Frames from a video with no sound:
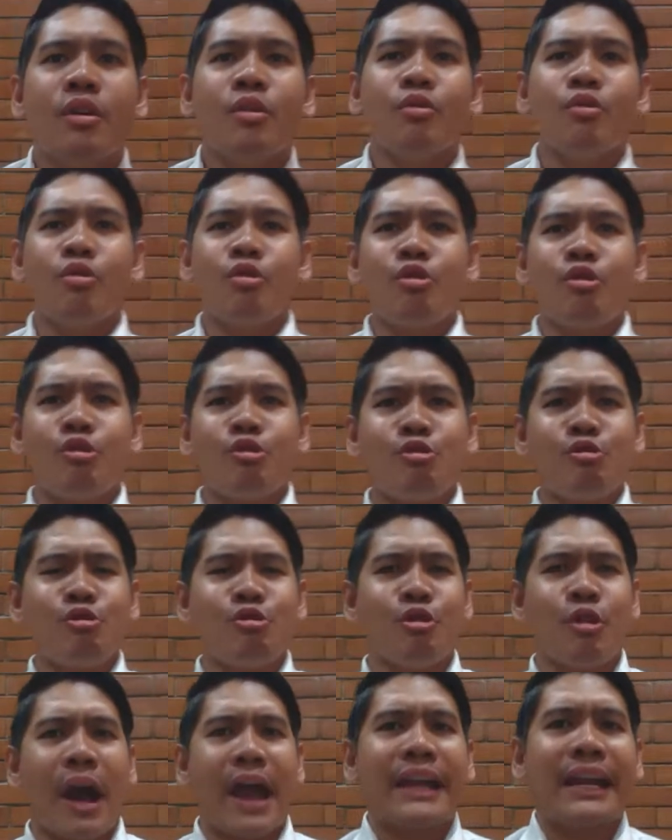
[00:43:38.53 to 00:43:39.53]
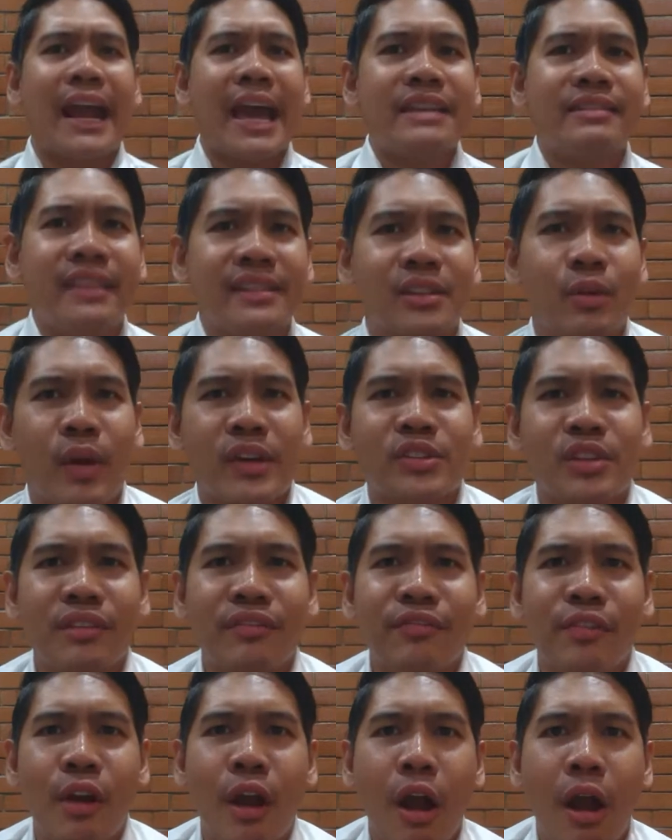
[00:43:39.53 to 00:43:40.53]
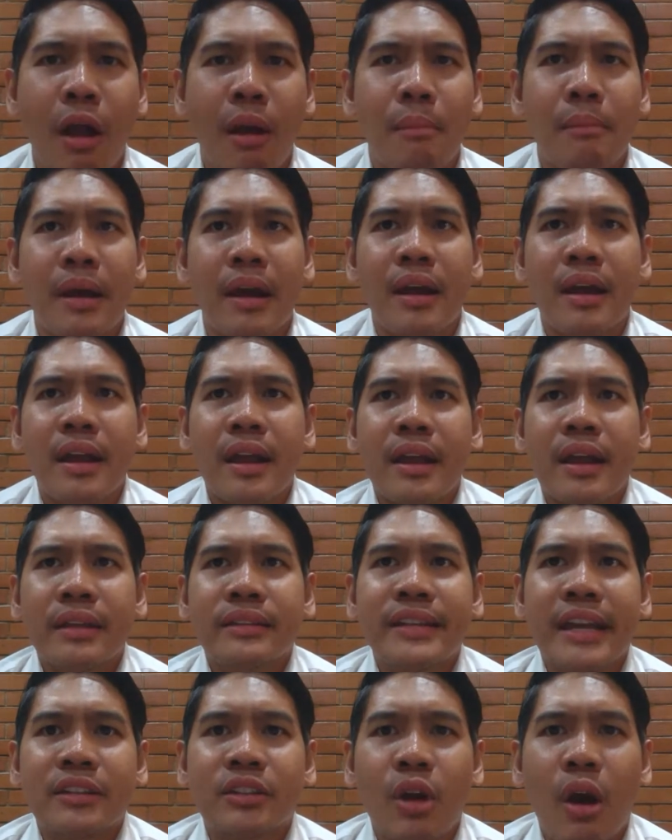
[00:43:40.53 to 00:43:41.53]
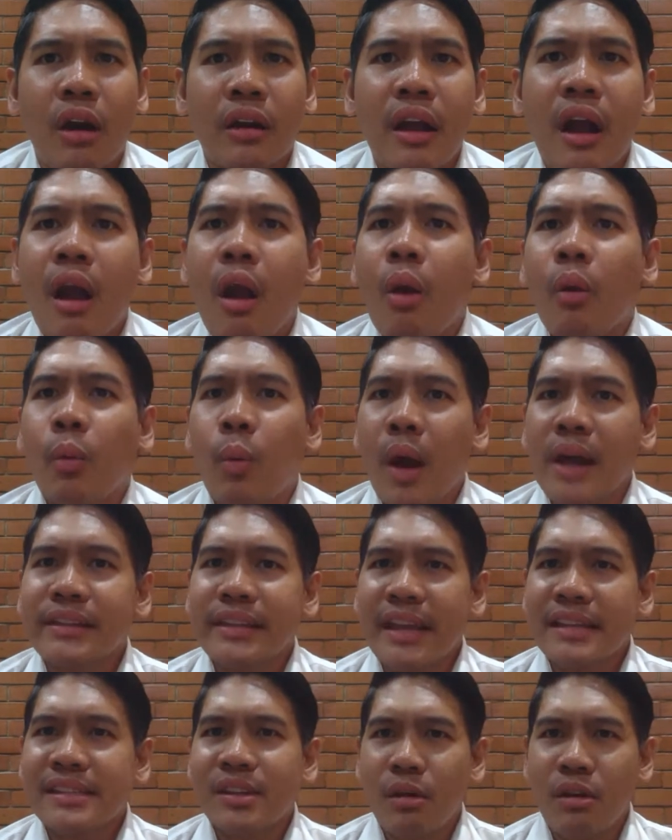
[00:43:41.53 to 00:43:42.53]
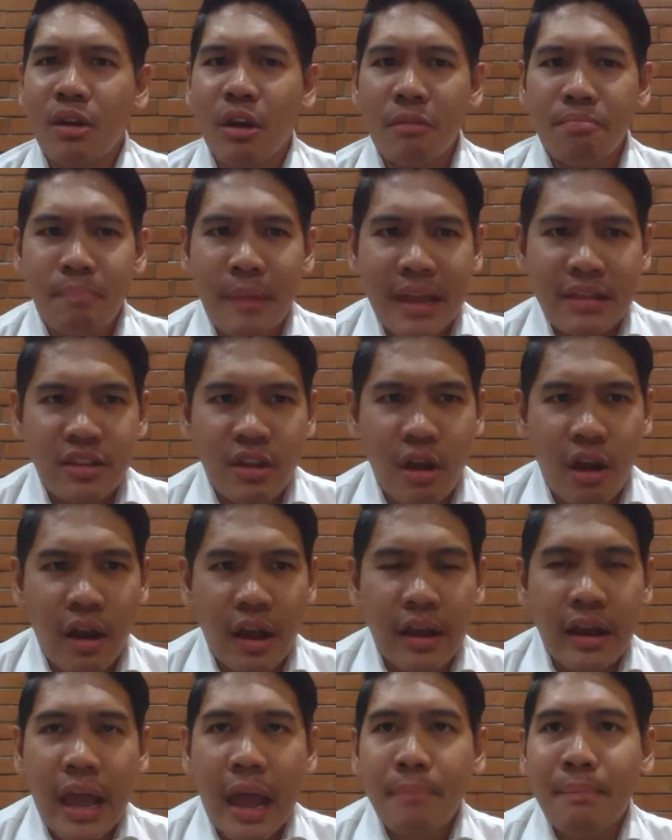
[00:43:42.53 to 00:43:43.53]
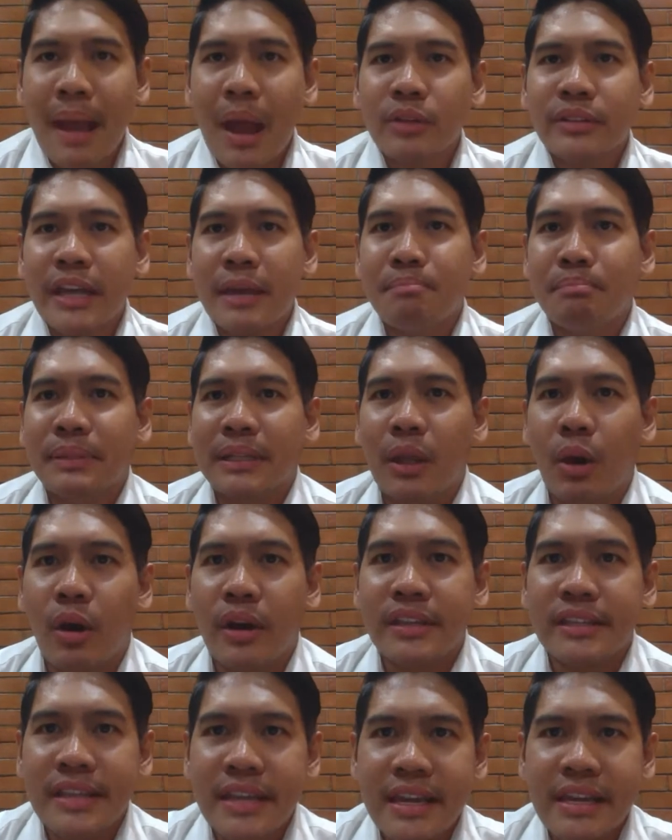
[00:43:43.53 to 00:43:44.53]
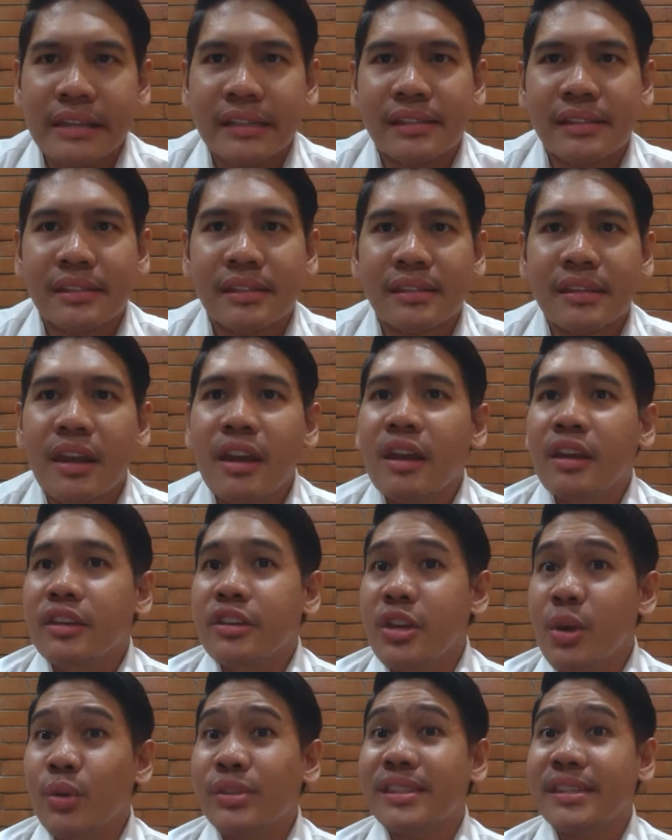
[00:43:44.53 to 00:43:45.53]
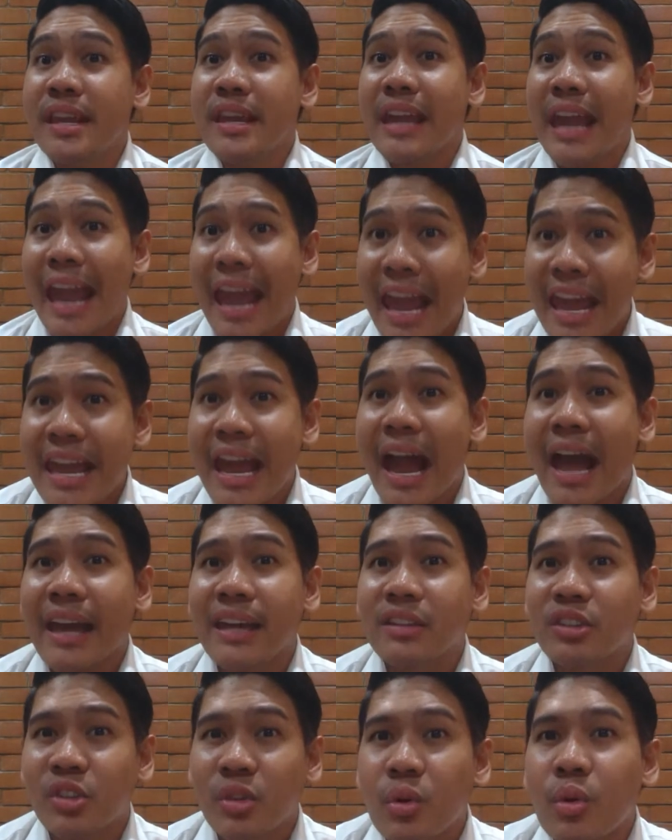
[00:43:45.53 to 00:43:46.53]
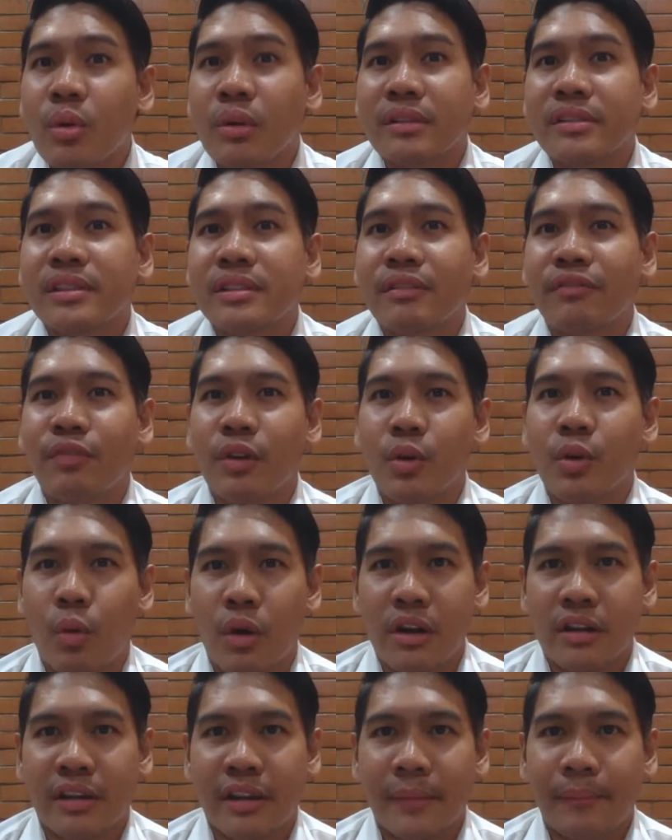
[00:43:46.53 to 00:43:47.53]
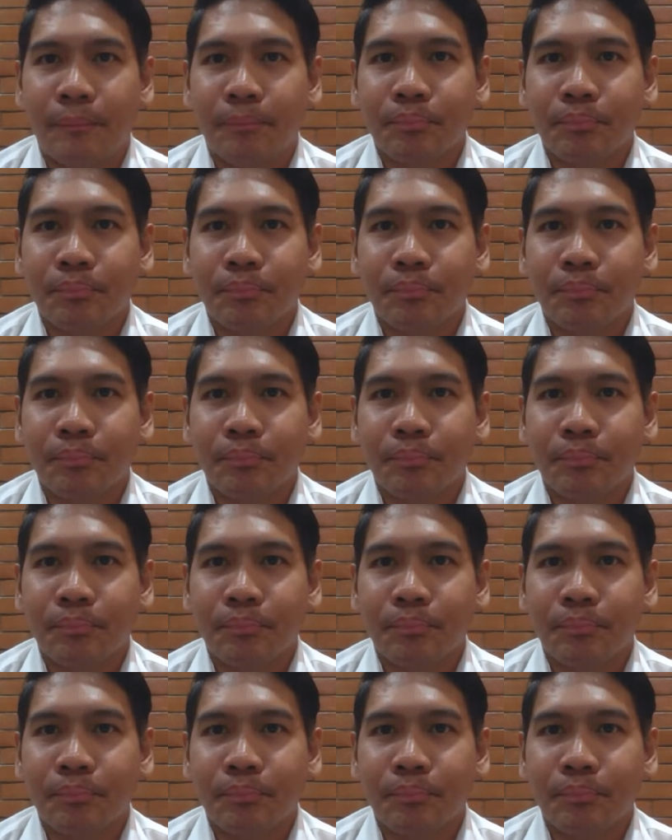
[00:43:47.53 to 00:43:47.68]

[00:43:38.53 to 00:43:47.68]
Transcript: Ooh, I like this question from TikTok. What is your opinion about employees using AI tools for work?